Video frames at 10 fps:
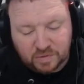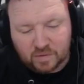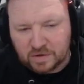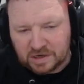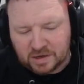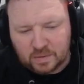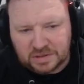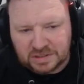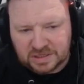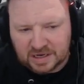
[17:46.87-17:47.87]
we already know, is
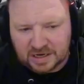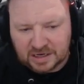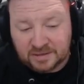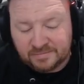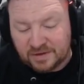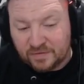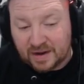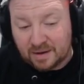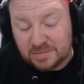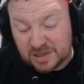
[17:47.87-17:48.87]
a Slayer. In
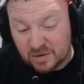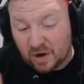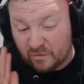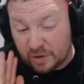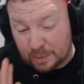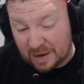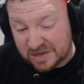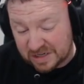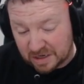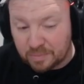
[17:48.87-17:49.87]
fact, I'm so confident I'm
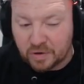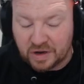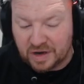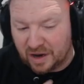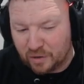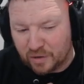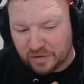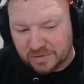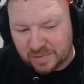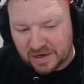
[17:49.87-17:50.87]
actually going to put it down on
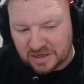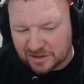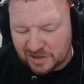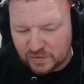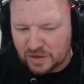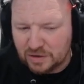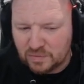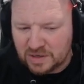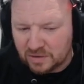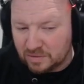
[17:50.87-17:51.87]
his page, even though we
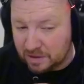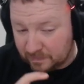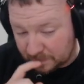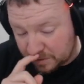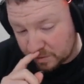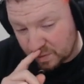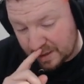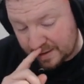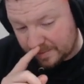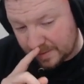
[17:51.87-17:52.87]
don't know for sure yet.